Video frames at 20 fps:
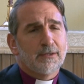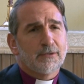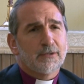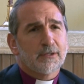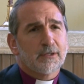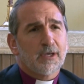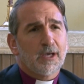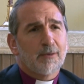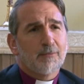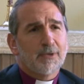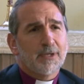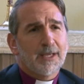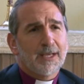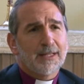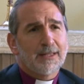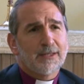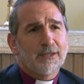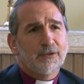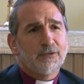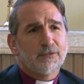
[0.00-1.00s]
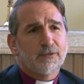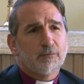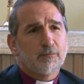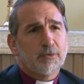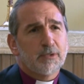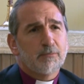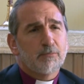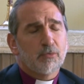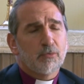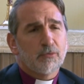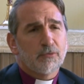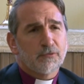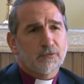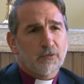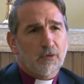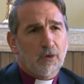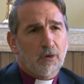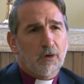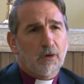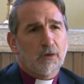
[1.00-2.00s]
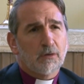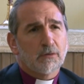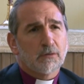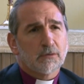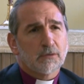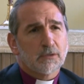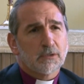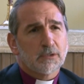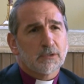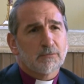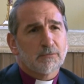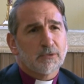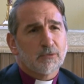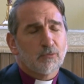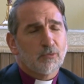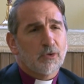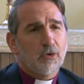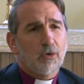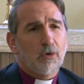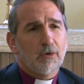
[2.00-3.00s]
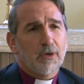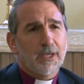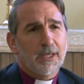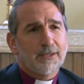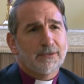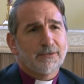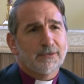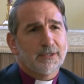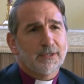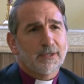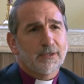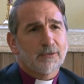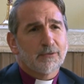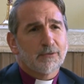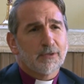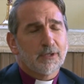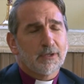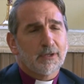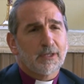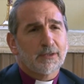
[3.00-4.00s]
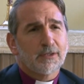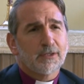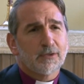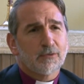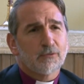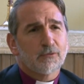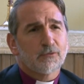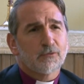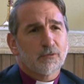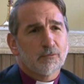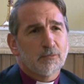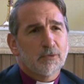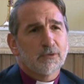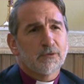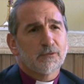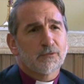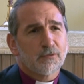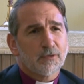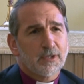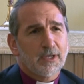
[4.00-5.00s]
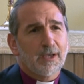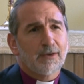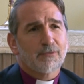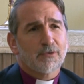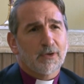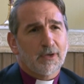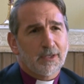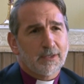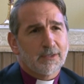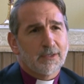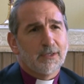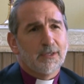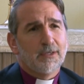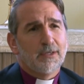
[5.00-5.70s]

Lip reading: the commonalities that people saw that we all had together, I think it was tremendous for GAFCON.